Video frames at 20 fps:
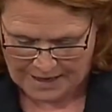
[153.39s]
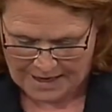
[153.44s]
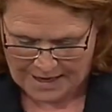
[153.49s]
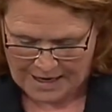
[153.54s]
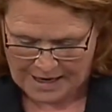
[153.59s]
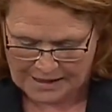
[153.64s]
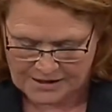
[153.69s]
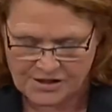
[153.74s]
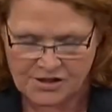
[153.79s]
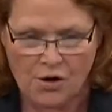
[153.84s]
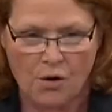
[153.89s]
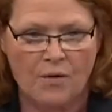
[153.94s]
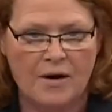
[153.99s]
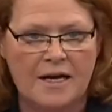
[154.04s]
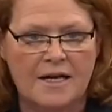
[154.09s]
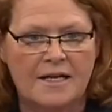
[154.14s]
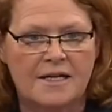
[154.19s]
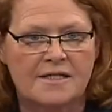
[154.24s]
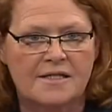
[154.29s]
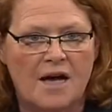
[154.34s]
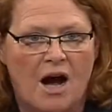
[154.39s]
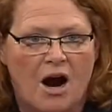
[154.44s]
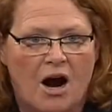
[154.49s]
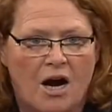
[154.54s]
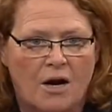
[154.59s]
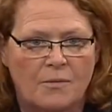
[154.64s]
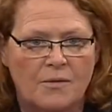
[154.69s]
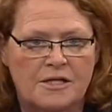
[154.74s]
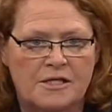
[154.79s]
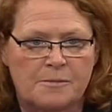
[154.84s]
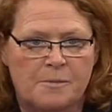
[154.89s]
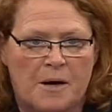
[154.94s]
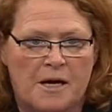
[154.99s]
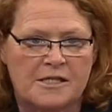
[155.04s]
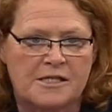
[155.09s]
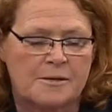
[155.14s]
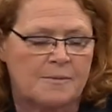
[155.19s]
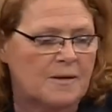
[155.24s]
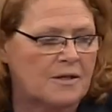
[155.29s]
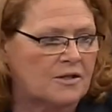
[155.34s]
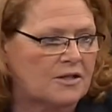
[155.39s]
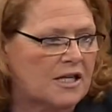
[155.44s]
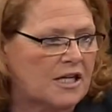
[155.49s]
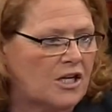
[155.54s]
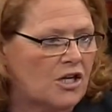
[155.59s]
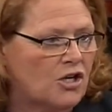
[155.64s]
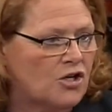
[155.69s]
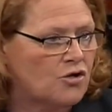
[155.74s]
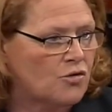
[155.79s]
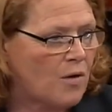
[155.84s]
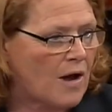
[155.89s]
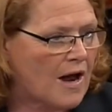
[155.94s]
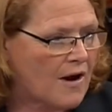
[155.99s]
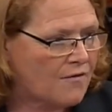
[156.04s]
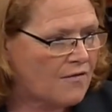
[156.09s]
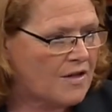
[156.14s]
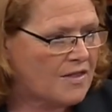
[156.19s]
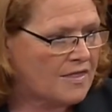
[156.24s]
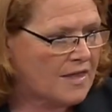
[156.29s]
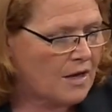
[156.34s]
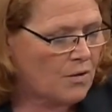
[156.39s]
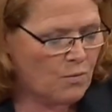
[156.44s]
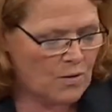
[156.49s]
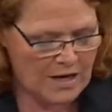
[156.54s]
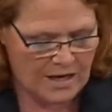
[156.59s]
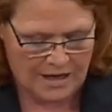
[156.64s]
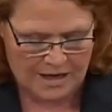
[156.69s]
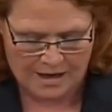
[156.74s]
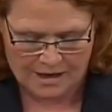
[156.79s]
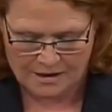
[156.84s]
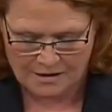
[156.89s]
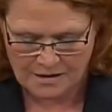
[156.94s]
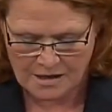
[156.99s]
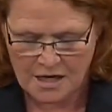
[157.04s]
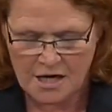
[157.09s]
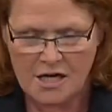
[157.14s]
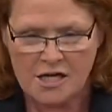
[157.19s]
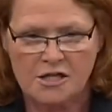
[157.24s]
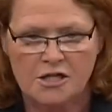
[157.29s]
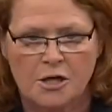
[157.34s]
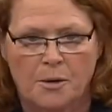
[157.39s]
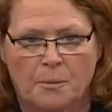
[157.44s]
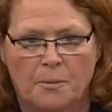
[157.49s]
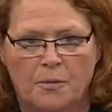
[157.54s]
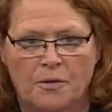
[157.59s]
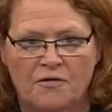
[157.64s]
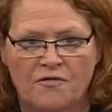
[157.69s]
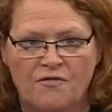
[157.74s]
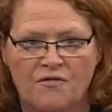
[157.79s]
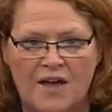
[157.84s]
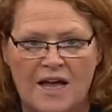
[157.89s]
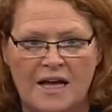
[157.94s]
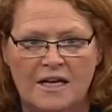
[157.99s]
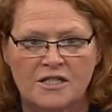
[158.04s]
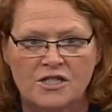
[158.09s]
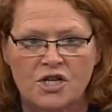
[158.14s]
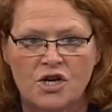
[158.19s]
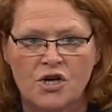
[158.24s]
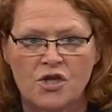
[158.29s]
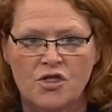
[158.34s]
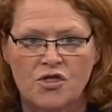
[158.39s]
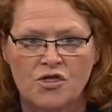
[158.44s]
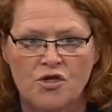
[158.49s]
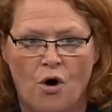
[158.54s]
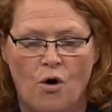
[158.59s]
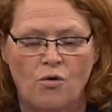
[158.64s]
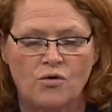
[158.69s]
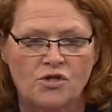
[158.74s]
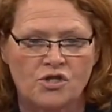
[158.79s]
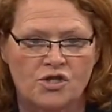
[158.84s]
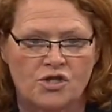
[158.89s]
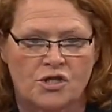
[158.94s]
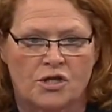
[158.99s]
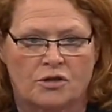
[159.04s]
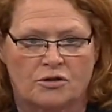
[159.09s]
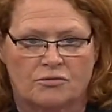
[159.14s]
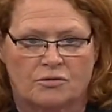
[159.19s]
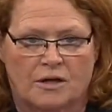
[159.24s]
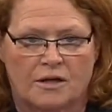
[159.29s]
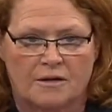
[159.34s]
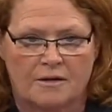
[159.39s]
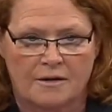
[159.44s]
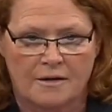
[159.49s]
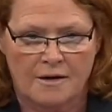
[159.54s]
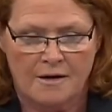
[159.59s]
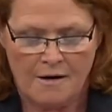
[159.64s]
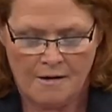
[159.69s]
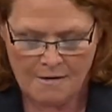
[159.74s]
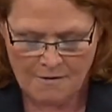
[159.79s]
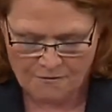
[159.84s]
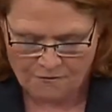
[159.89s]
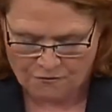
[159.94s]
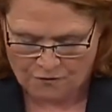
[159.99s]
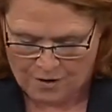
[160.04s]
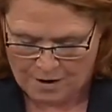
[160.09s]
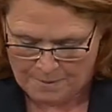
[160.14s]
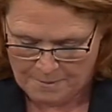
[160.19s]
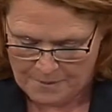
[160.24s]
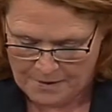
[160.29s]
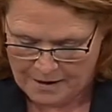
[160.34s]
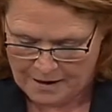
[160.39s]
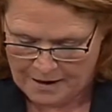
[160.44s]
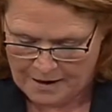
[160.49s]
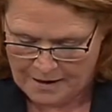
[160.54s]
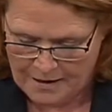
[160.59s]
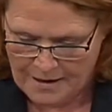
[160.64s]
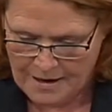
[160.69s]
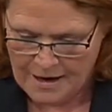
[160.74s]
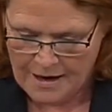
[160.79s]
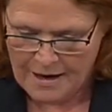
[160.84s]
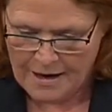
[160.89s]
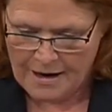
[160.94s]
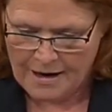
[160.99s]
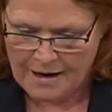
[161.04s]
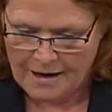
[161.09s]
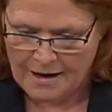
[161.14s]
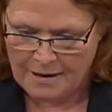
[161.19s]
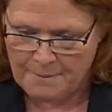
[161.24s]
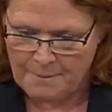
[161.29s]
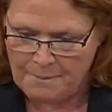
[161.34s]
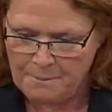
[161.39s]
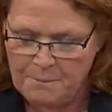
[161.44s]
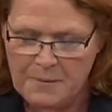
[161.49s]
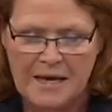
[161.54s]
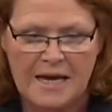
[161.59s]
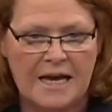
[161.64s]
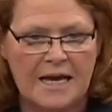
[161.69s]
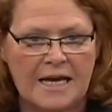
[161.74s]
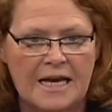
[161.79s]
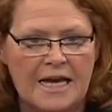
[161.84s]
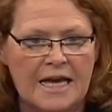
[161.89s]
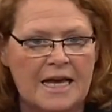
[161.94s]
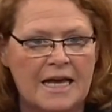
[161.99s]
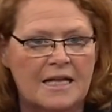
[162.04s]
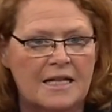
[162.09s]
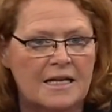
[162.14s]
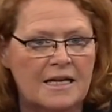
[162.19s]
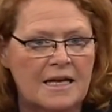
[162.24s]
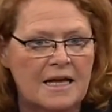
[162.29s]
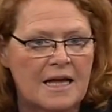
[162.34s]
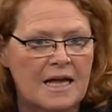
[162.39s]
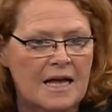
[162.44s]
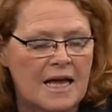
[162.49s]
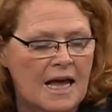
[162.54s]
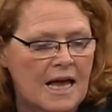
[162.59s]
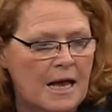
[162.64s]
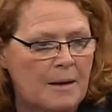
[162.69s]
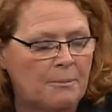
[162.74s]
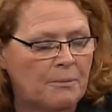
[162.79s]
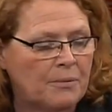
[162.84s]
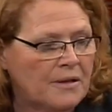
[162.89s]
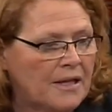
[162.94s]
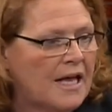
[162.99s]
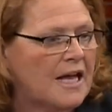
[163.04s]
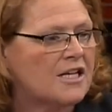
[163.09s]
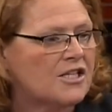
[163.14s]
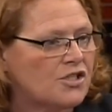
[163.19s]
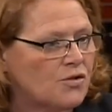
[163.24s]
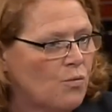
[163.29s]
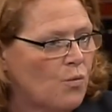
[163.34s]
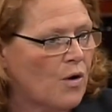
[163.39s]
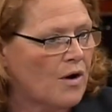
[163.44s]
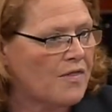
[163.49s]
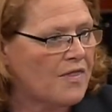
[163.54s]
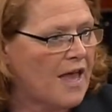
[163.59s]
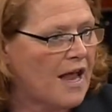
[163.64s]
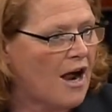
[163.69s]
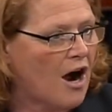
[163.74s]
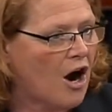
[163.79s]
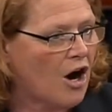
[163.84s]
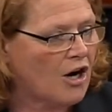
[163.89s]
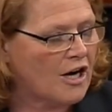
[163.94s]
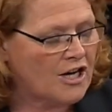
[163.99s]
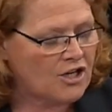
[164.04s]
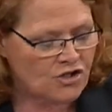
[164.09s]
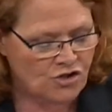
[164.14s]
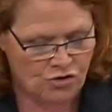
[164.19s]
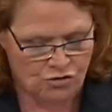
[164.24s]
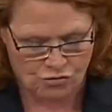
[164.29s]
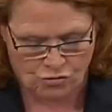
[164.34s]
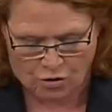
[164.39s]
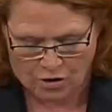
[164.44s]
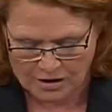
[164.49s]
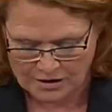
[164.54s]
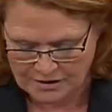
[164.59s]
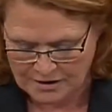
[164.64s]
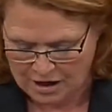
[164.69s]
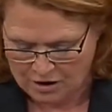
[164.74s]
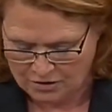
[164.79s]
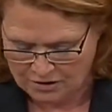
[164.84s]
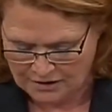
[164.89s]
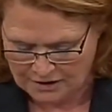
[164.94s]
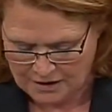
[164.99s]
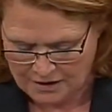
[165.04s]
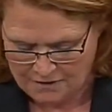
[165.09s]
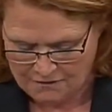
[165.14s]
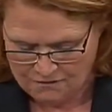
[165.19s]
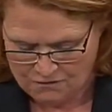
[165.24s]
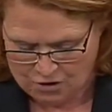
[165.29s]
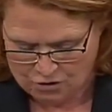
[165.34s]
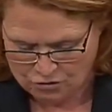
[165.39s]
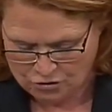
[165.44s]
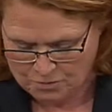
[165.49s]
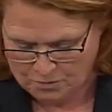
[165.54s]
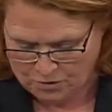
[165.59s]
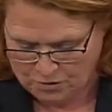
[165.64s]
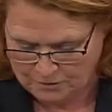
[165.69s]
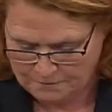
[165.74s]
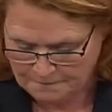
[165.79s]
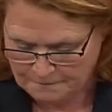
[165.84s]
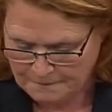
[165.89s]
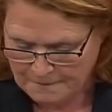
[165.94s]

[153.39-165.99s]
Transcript: And so it is our responsibility to do everything we can to prevent those children from being in a place where they are extraordinarily vulnerable.